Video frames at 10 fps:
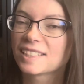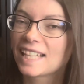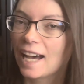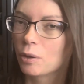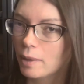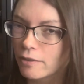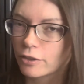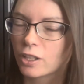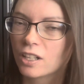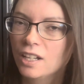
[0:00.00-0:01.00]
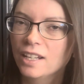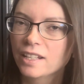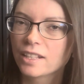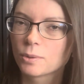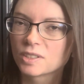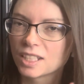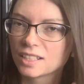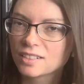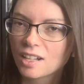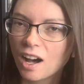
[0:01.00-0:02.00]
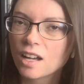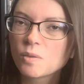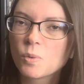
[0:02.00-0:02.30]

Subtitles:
However, there was a ton